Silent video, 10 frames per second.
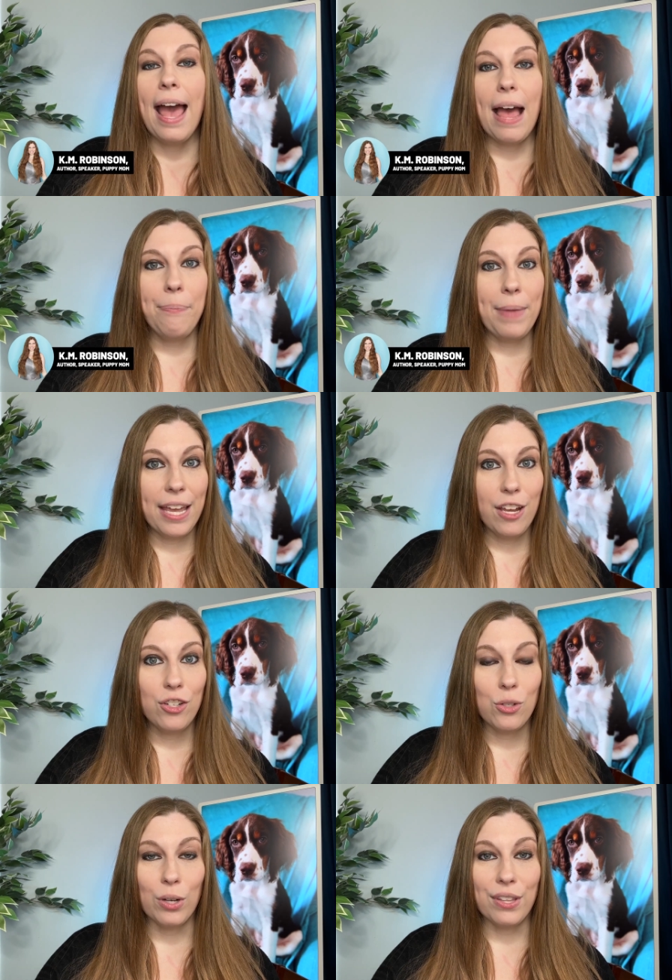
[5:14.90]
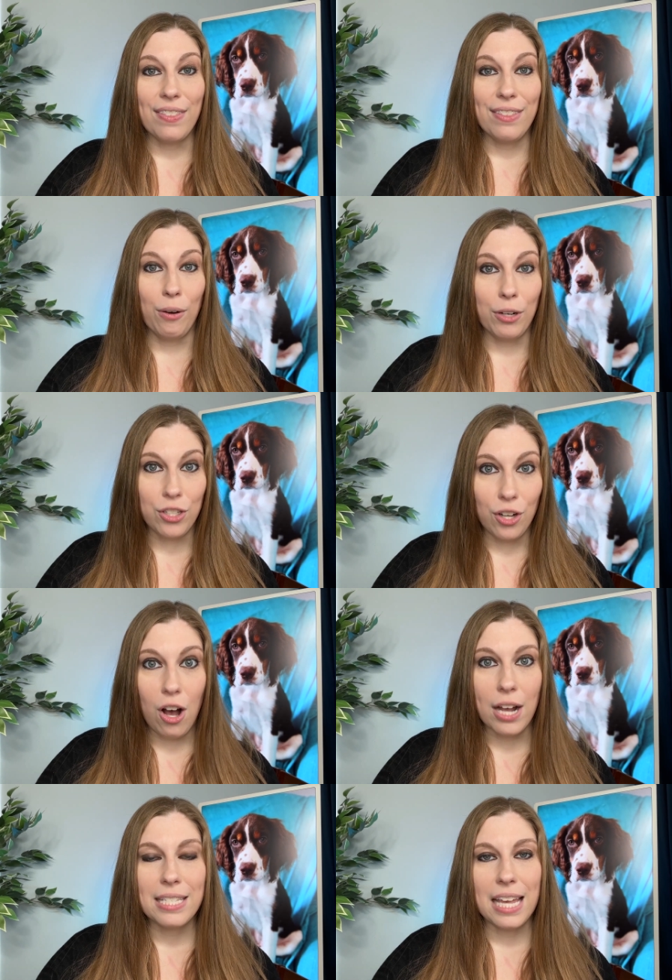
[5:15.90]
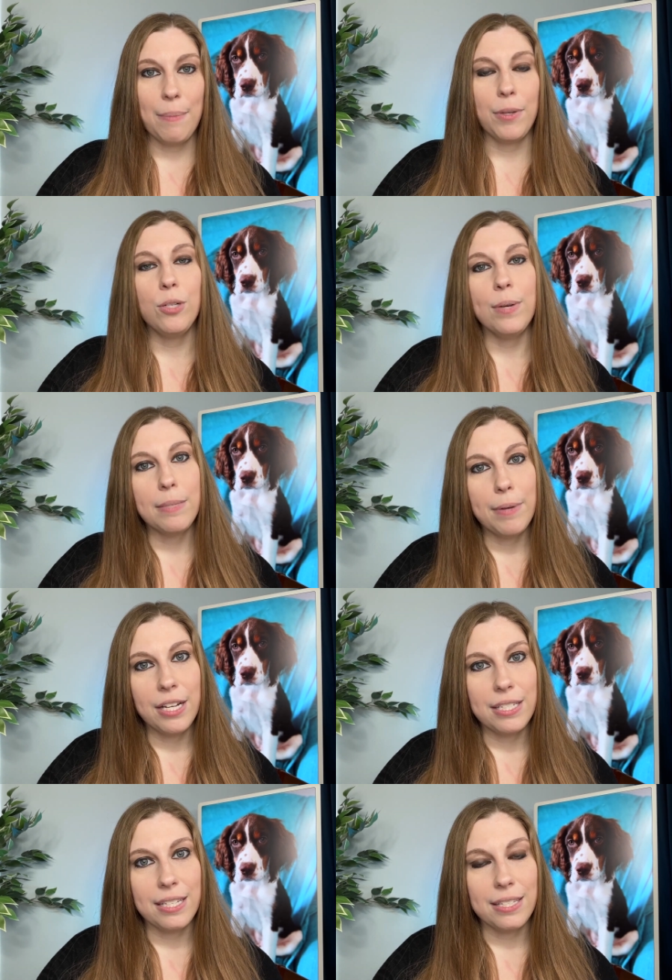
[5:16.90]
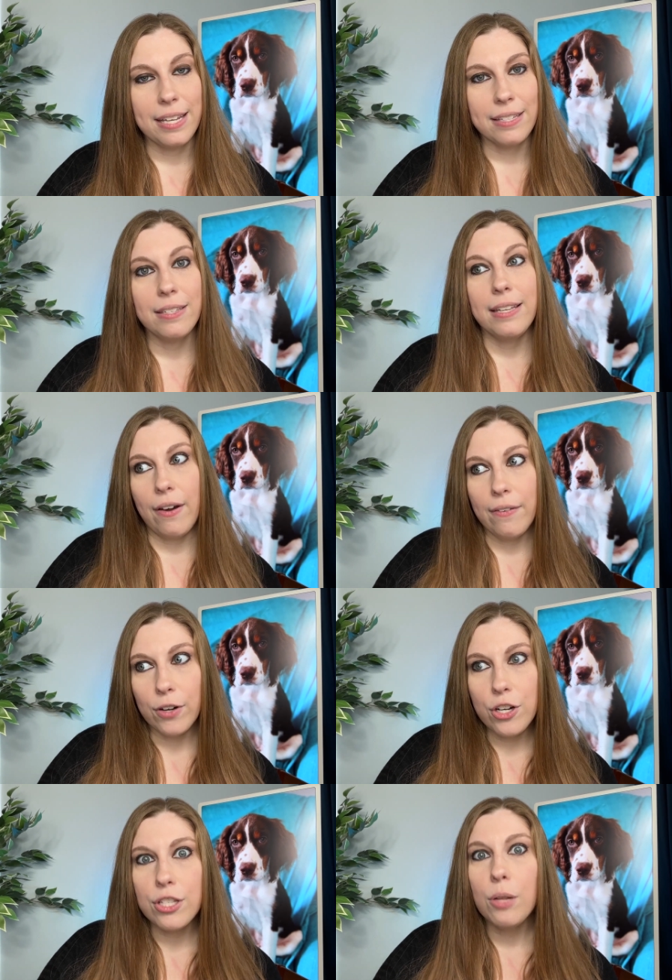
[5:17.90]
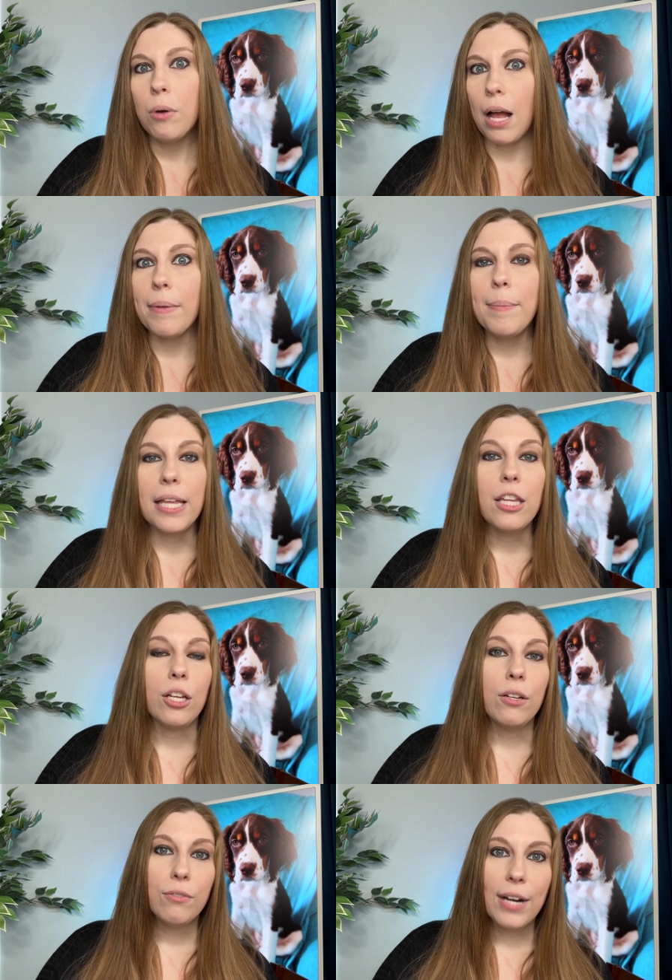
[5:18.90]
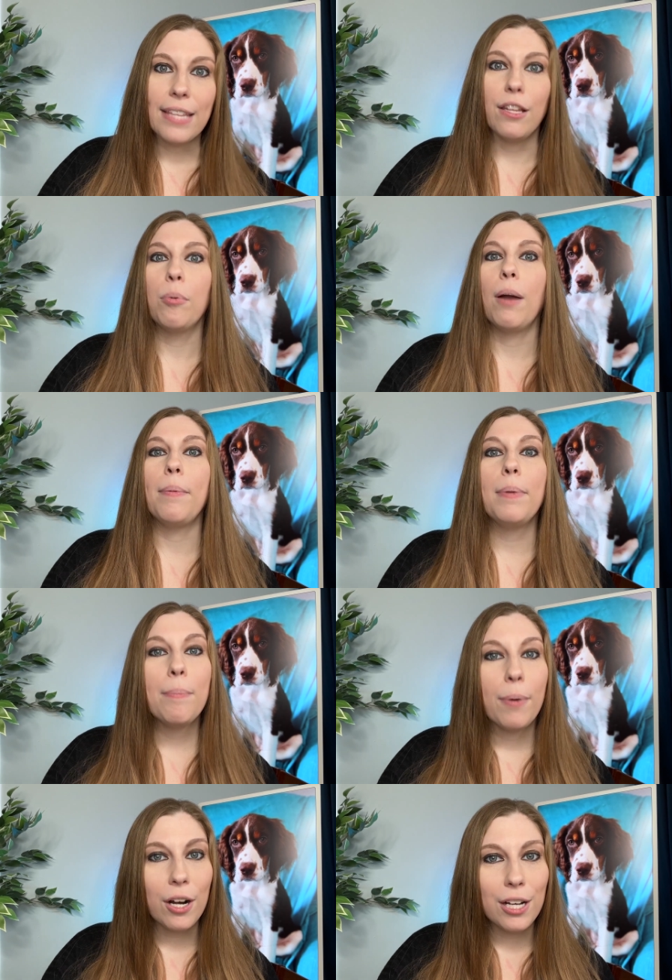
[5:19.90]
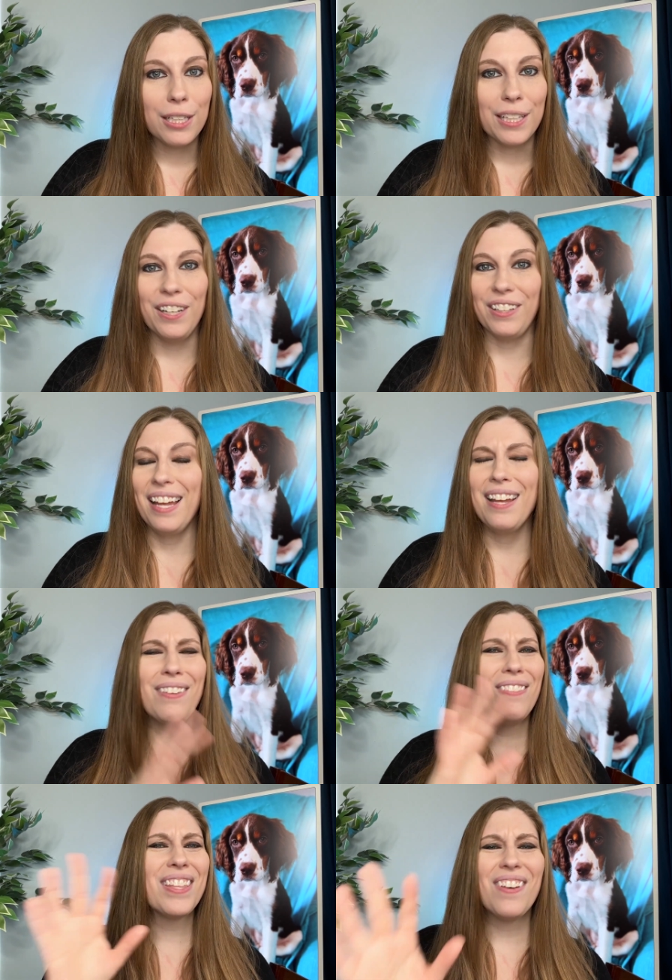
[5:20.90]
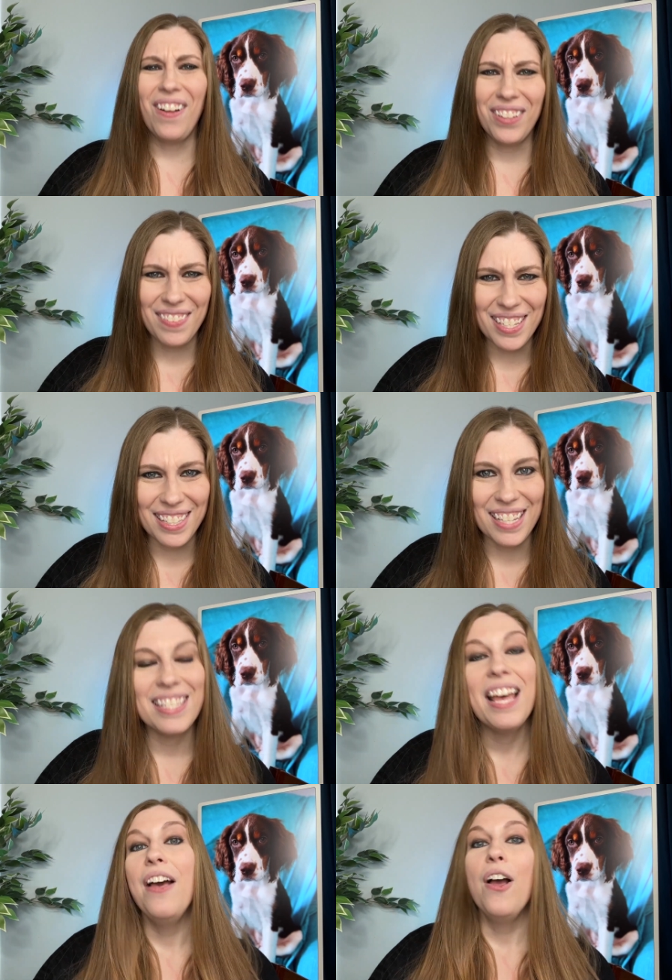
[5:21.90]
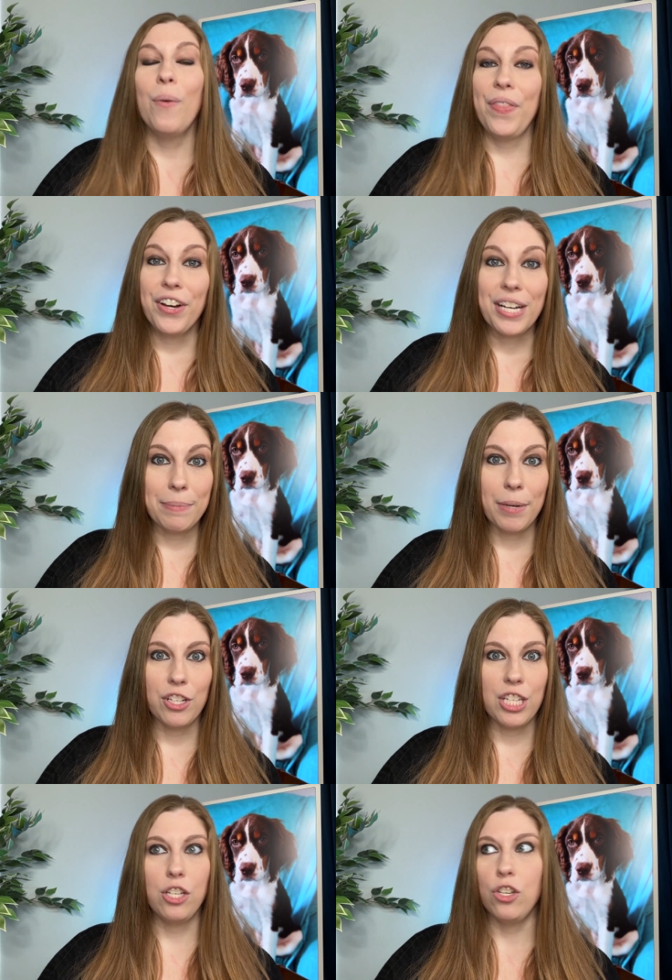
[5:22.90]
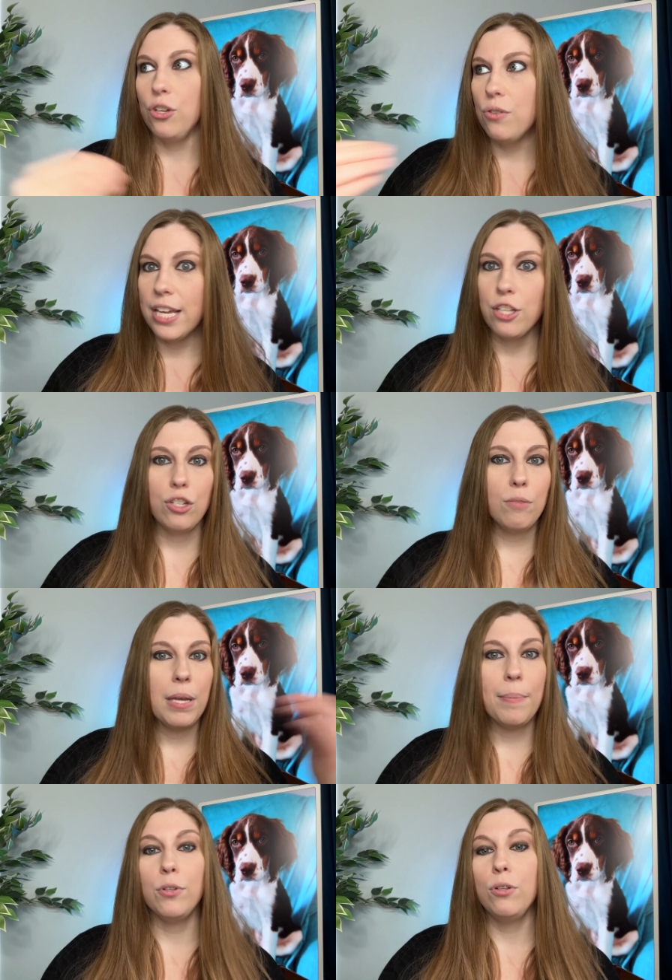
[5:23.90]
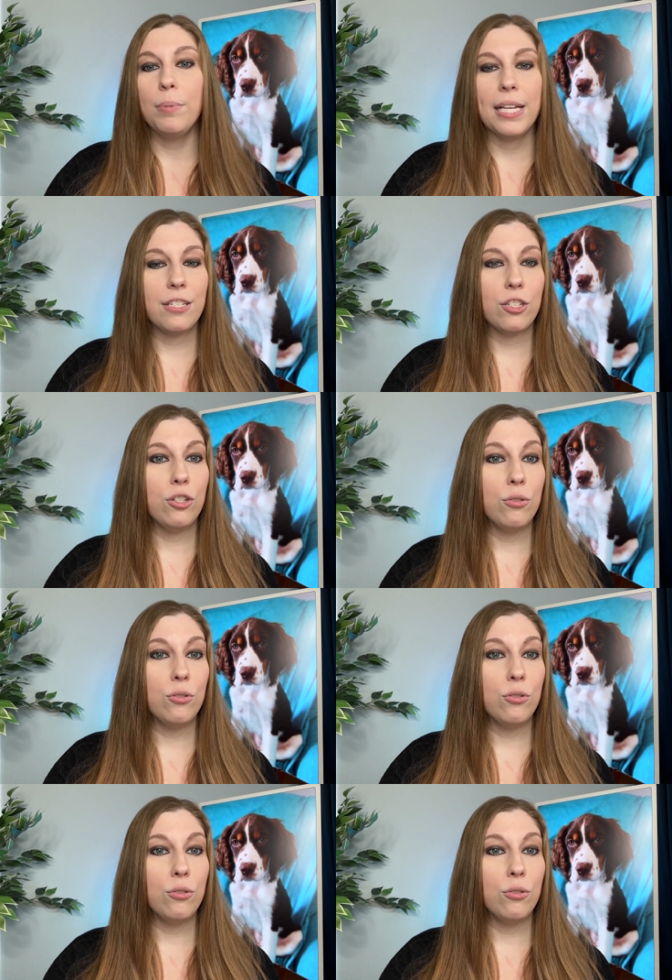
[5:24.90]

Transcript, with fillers: and making sure that your dog is able to experience these things. Now, at first, they'll probably be a little afraid. They'll probably bark a little, like with all of these things. When they're experiencing new things, new people, new places, new